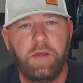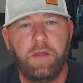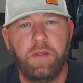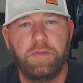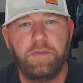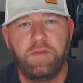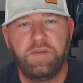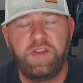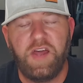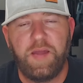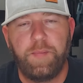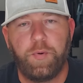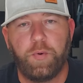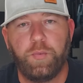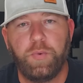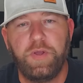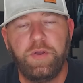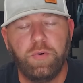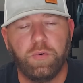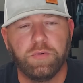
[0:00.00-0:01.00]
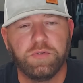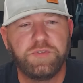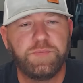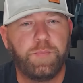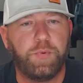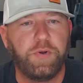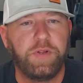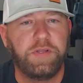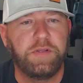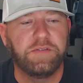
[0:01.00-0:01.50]
the type of recoil
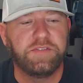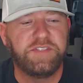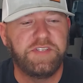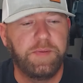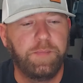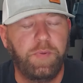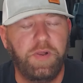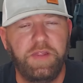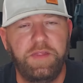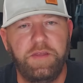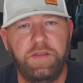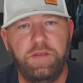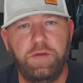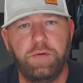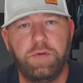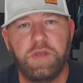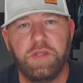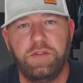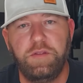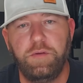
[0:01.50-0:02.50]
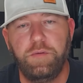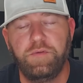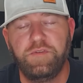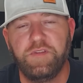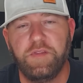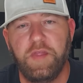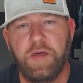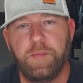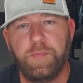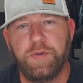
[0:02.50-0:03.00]
spring assembly that you can use in
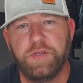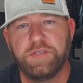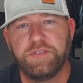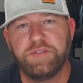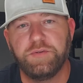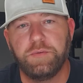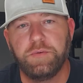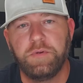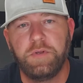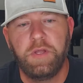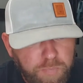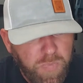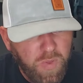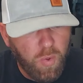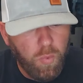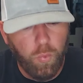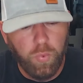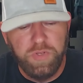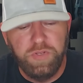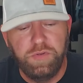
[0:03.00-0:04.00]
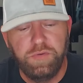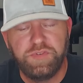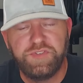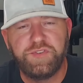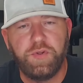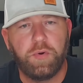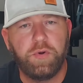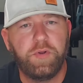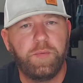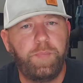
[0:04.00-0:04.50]
that pistol. When you
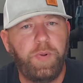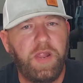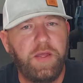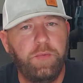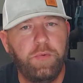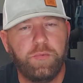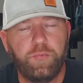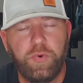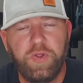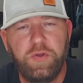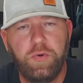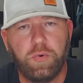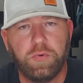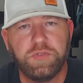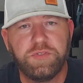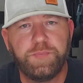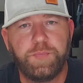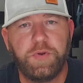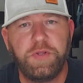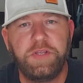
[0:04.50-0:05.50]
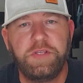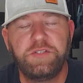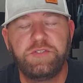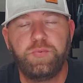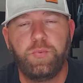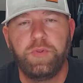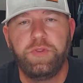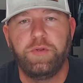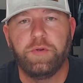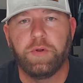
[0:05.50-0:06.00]
start to play with recoil springs
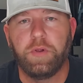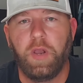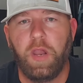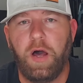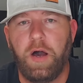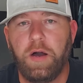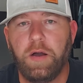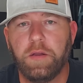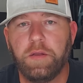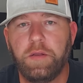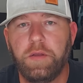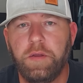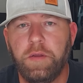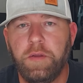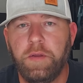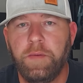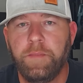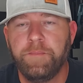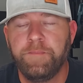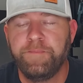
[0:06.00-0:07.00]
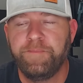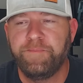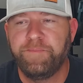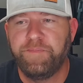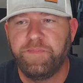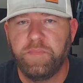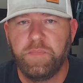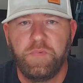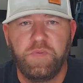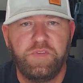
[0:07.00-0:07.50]
with your Glock,
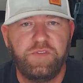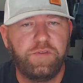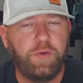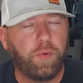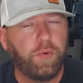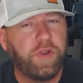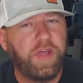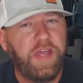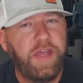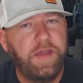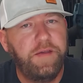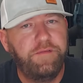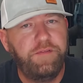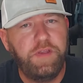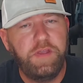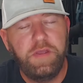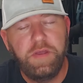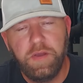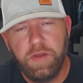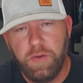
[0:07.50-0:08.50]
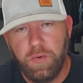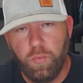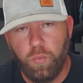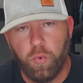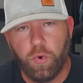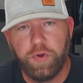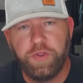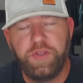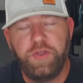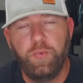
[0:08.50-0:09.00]
start heavy,
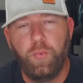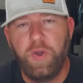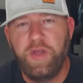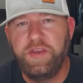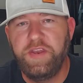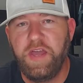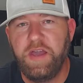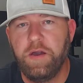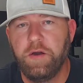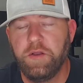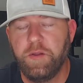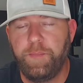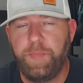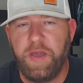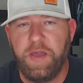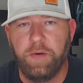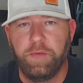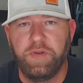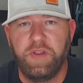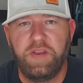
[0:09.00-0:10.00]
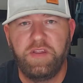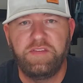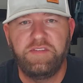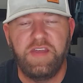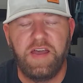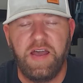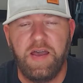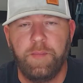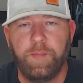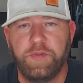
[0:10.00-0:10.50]
work your way down a pound at a
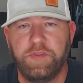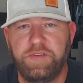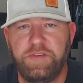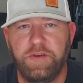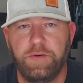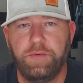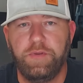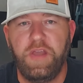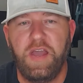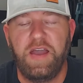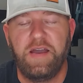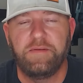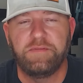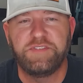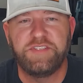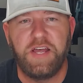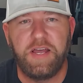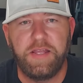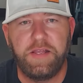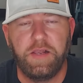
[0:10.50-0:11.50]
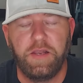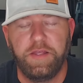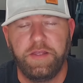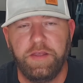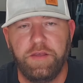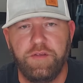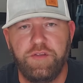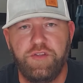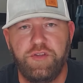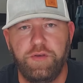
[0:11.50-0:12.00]
time until you have cycling
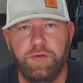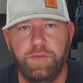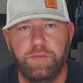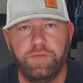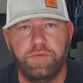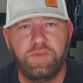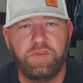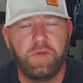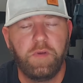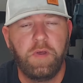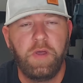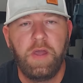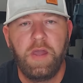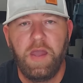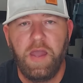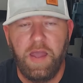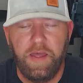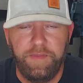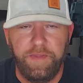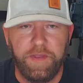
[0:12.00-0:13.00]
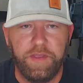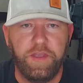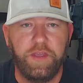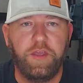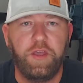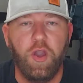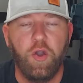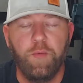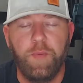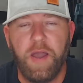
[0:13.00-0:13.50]
issues, and then
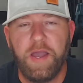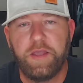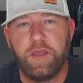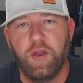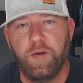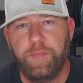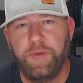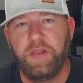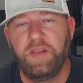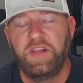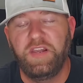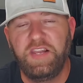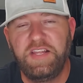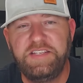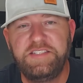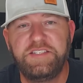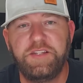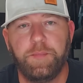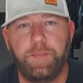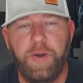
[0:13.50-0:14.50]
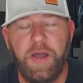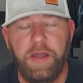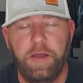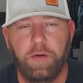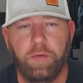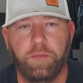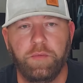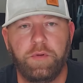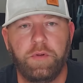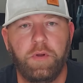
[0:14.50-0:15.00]
go back up at least a
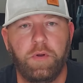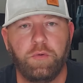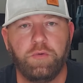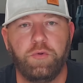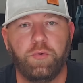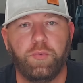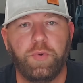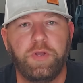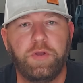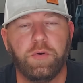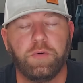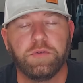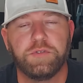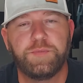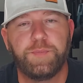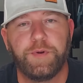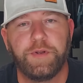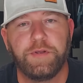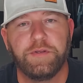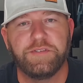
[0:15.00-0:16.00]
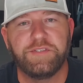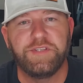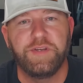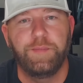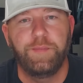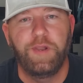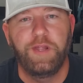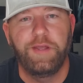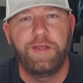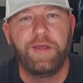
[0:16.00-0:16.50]
pound on your recoil spring
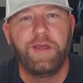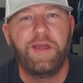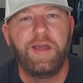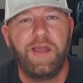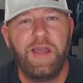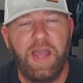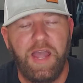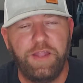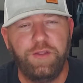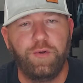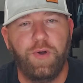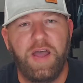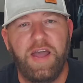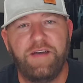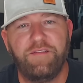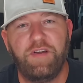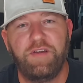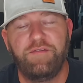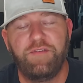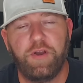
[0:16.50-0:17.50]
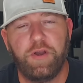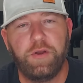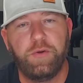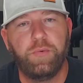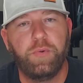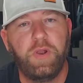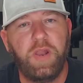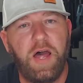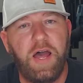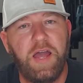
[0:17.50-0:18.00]
assembly. And you'll have a very
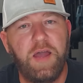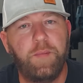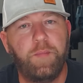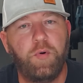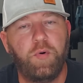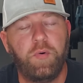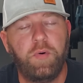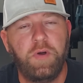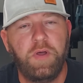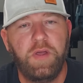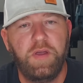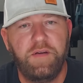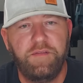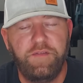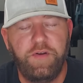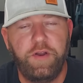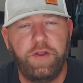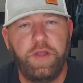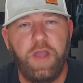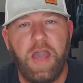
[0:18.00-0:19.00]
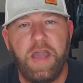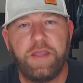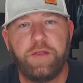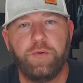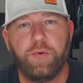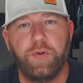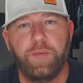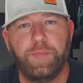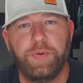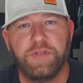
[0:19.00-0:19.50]
reliable, very
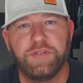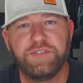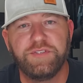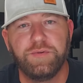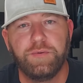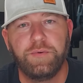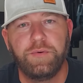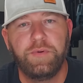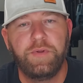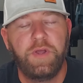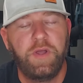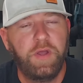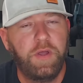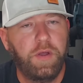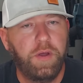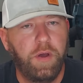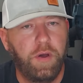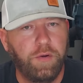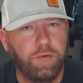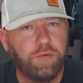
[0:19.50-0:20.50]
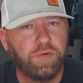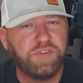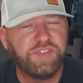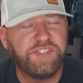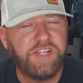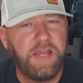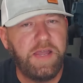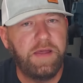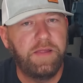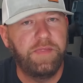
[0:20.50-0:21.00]
accurate pistol.
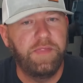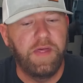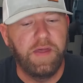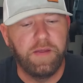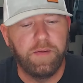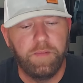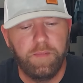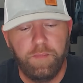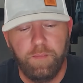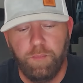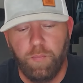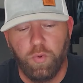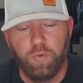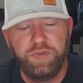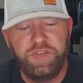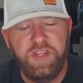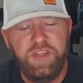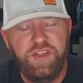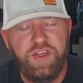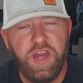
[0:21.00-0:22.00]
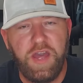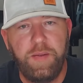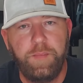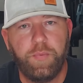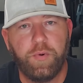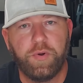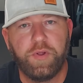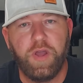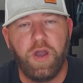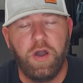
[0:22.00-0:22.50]
Understand that
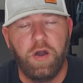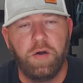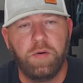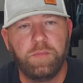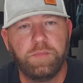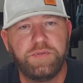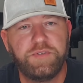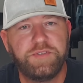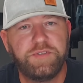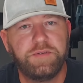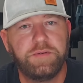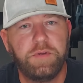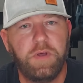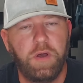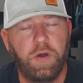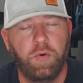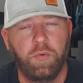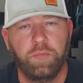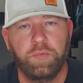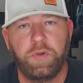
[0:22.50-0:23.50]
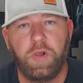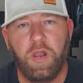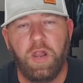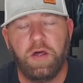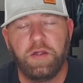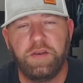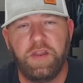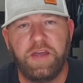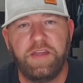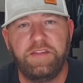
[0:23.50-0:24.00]
multi-chamber comps on Glock
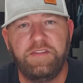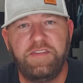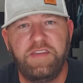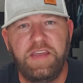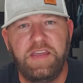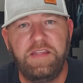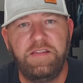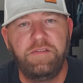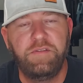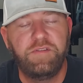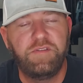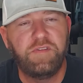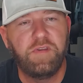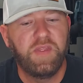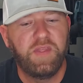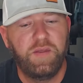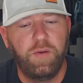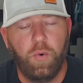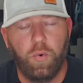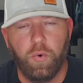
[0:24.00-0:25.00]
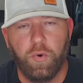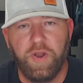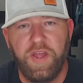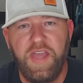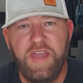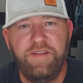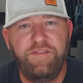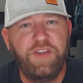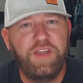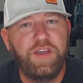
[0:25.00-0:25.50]
19s or
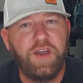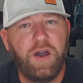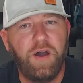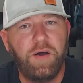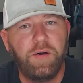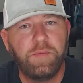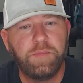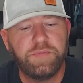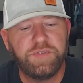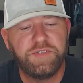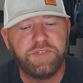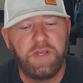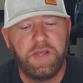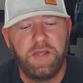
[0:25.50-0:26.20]
heavy comps